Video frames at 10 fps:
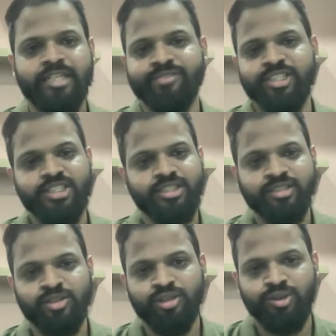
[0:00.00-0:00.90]
conversion
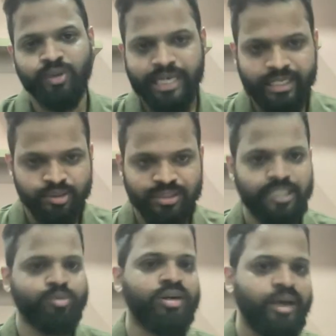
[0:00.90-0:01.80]
is not so great, so
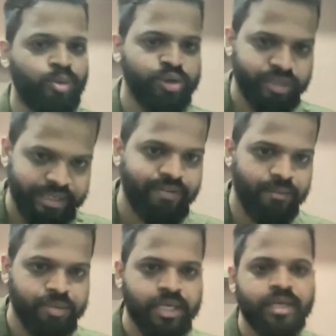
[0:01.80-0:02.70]
that's what I want to
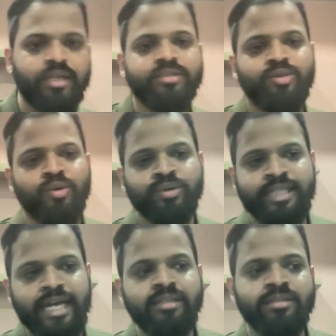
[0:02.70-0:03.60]
revamp? So
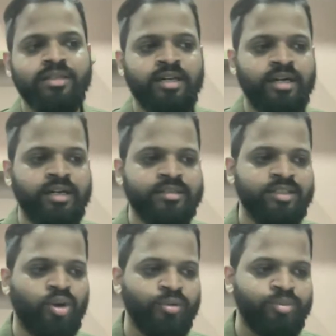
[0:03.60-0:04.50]
then
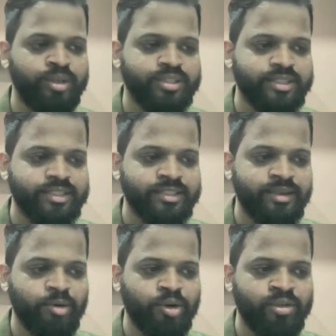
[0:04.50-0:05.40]
the thought process is
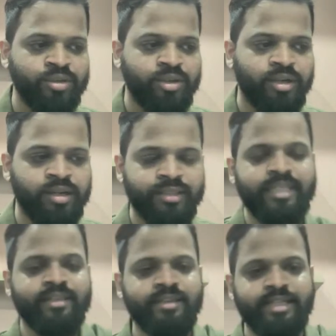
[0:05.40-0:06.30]
about
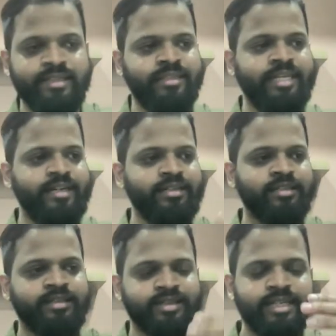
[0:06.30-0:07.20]

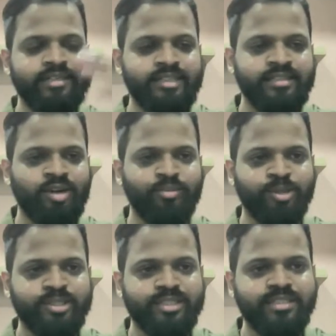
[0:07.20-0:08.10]
then the thought
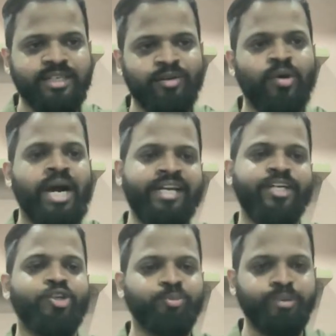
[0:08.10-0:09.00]
process is that I
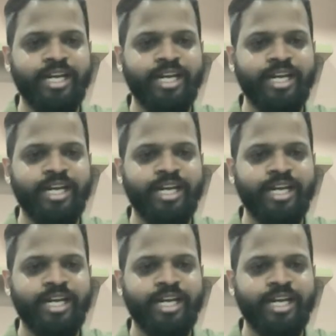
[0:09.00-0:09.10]
need to